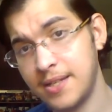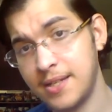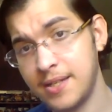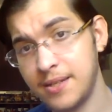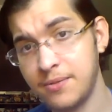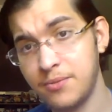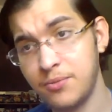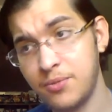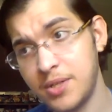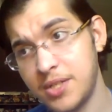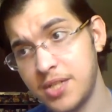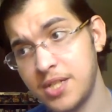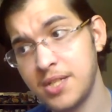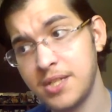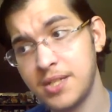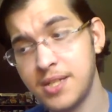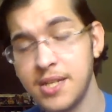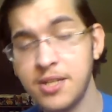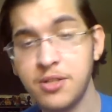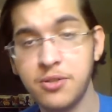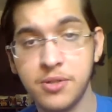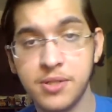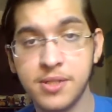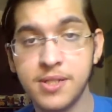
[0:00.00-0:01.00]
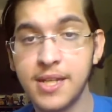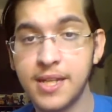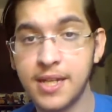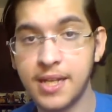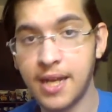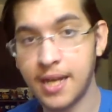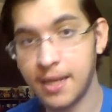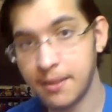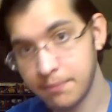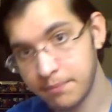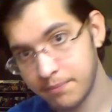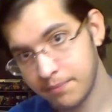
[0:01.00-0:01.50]
which is
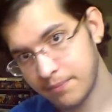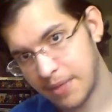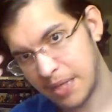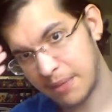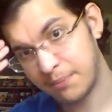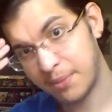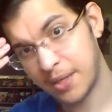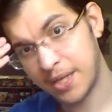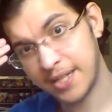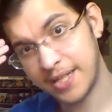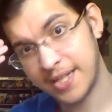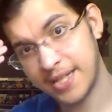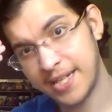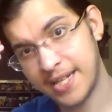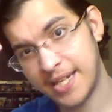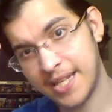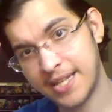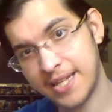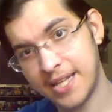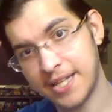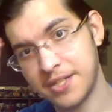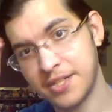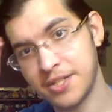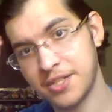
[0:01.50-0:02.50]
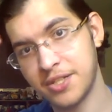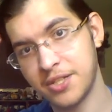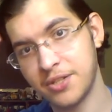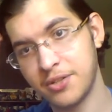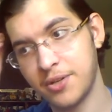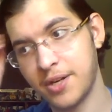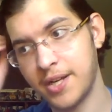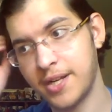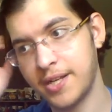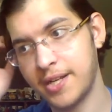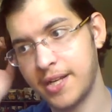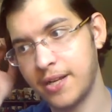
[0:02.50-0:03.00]
interesting. I'm probably gonna get that just to
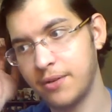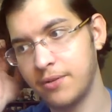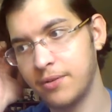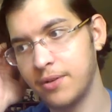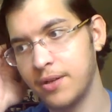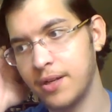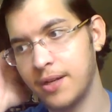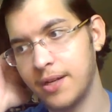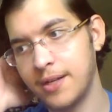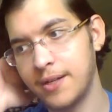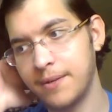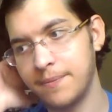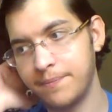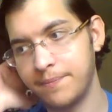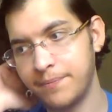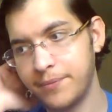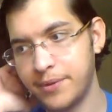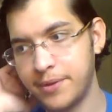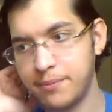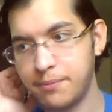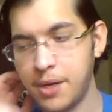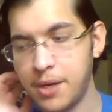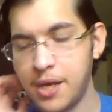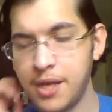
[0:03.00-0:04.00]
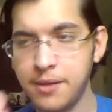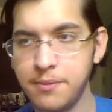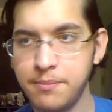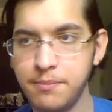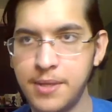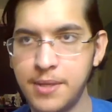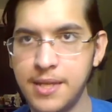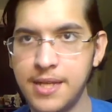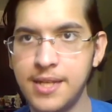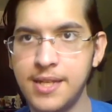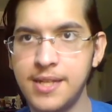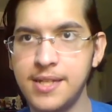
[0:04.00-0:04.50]
try it out. The
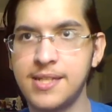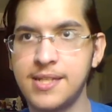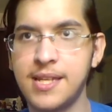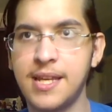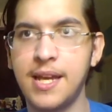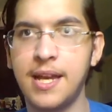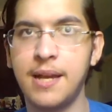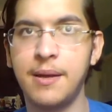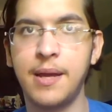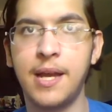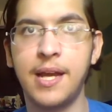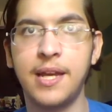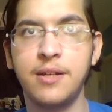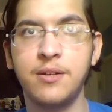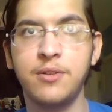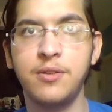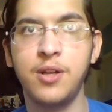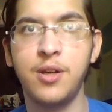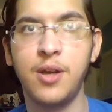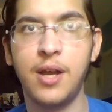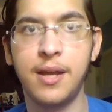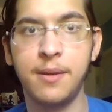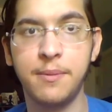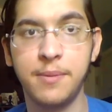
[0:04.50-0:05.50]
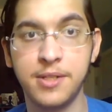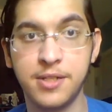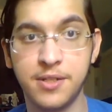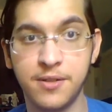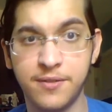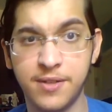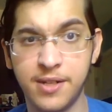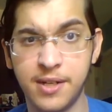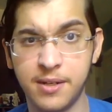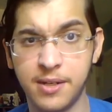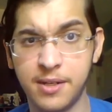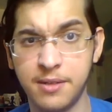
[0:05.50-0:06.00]
problem being is that I don't know how much
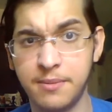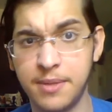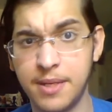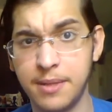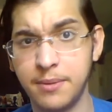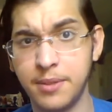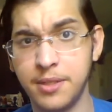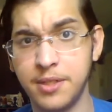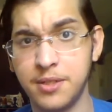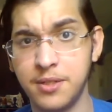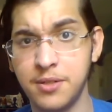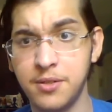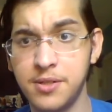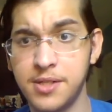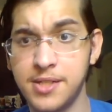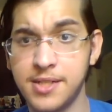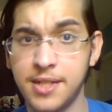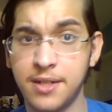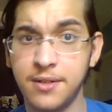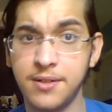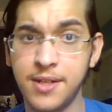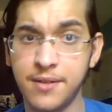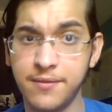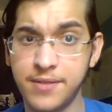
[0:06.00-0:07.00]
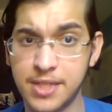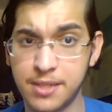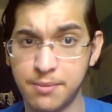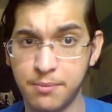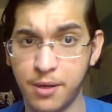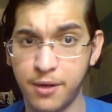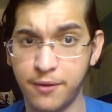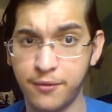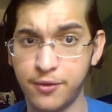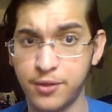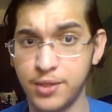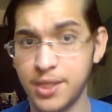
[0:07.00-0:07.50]
of it I'm gonna be able to do because I don't have a
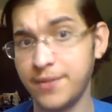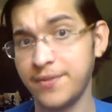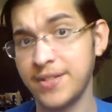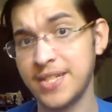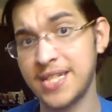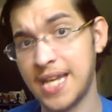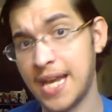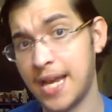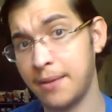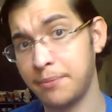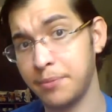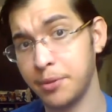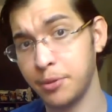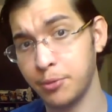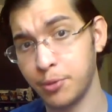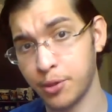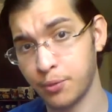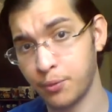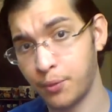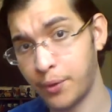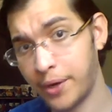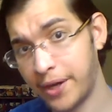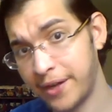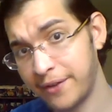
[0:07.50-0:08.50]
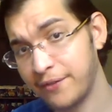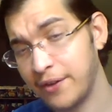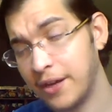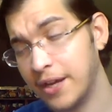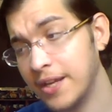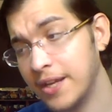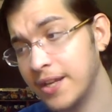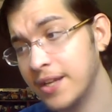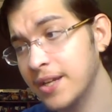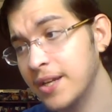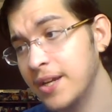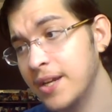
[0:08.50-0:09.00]
smartphone. I have a tablet with
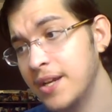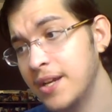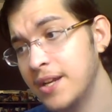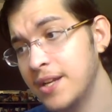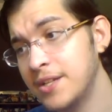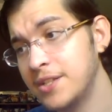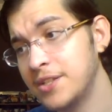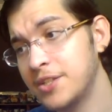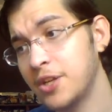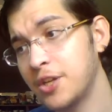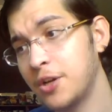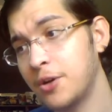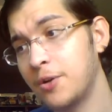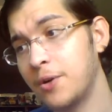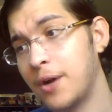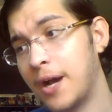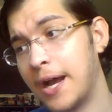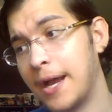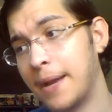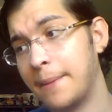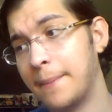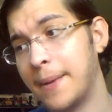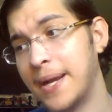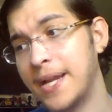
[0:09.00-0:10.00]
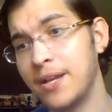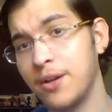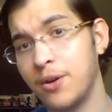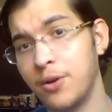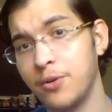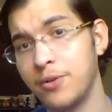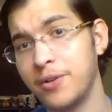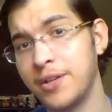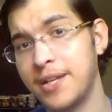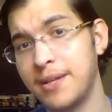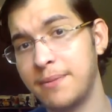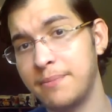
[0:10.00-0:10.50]
Wi-Fi, so I might
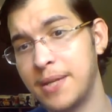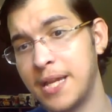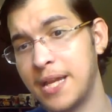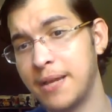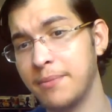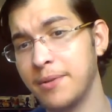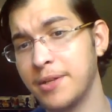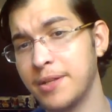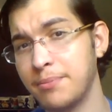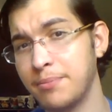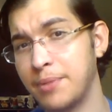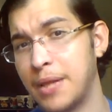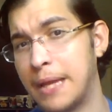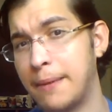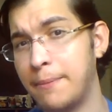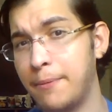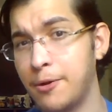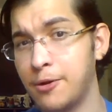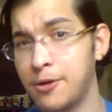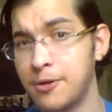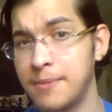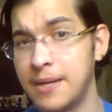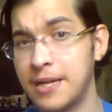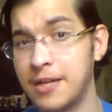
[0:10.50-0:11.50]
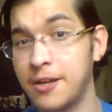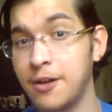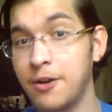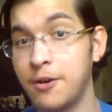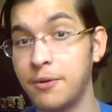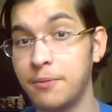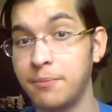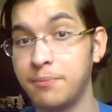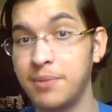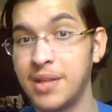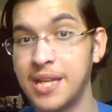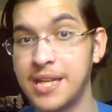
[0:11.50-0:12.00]
only be able to play Pokemon
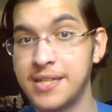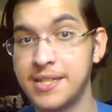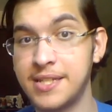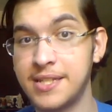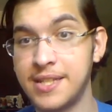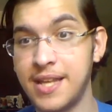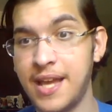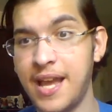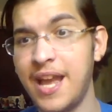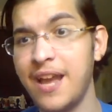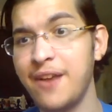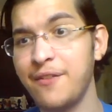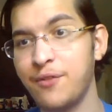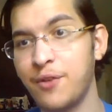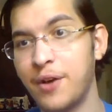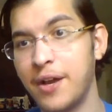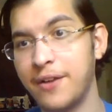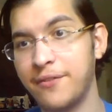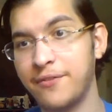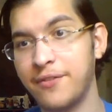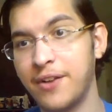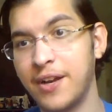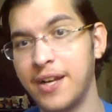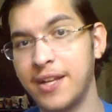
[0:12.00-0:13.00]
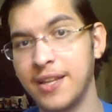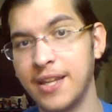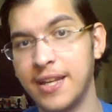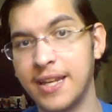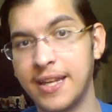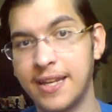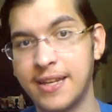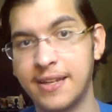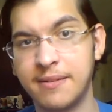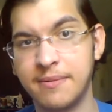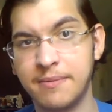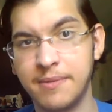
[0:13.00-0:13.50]
Go in places that have Wi-Fi,
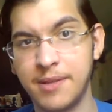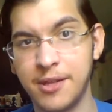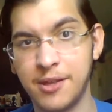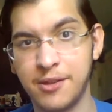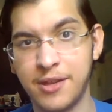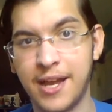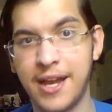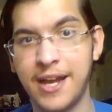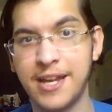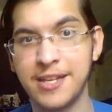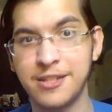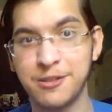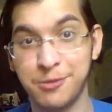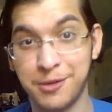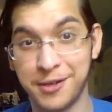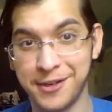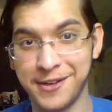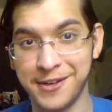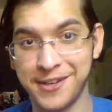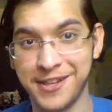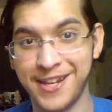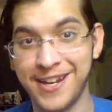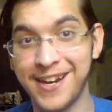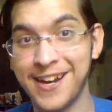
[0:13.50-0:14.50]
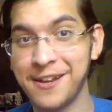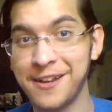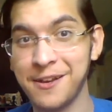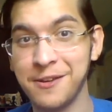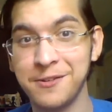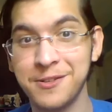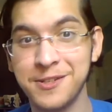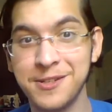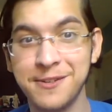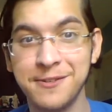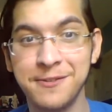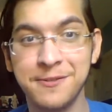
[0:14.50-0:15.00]
like you know the hospital that I
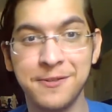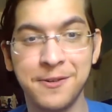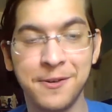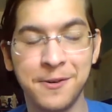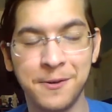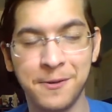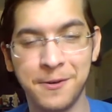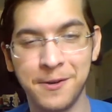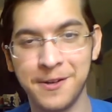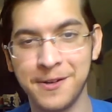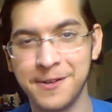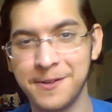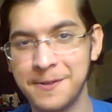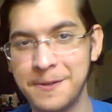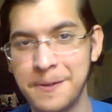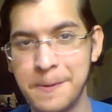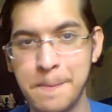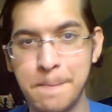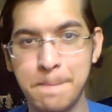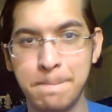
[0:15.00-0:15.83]
go to or